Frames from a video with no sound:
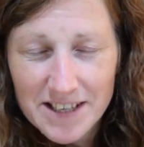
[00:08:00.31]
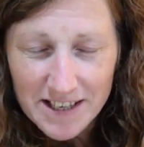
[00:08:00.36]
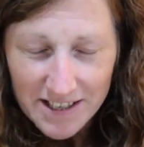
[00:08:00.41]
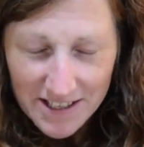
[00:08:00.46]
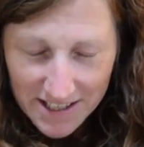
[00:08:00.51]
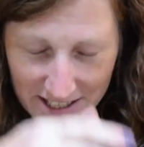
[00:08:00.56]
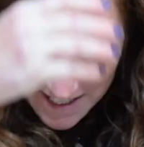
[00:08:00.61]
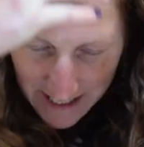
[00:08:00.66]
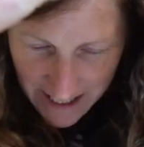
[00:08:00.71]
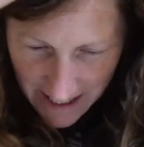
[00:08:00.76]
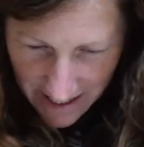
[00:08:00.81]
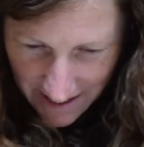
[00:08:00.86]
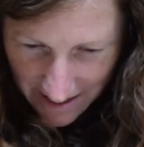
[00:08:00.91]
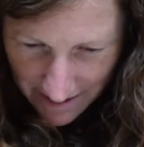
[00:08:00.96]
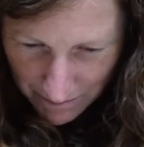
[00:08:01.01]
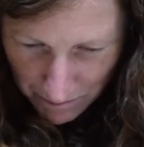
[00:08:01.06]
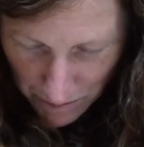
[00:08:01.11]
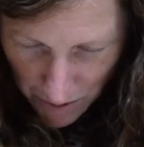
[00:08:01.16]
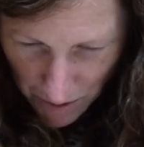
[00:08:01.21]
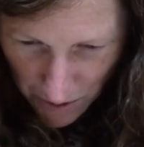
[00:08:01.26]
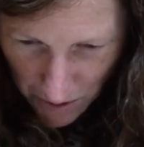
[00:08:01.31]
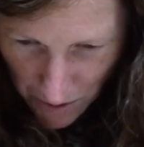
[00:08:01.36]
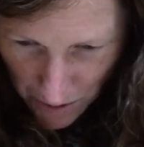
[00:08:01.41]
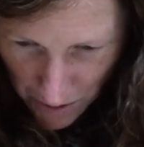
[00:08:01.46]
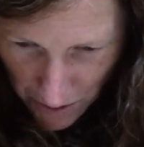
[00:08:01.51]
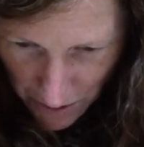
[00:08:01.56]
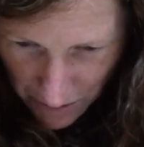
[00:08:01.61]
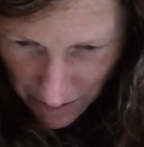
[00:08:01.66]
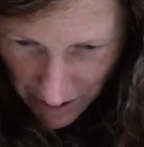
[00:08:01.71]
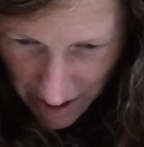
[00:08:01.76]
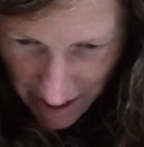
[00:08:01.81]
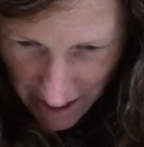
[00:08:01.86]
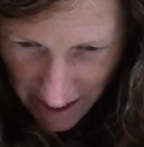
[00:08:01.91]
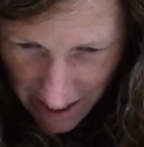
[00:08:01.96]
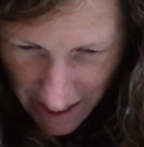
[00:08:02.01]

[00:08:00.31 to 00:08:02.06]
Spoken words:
Can you see more grey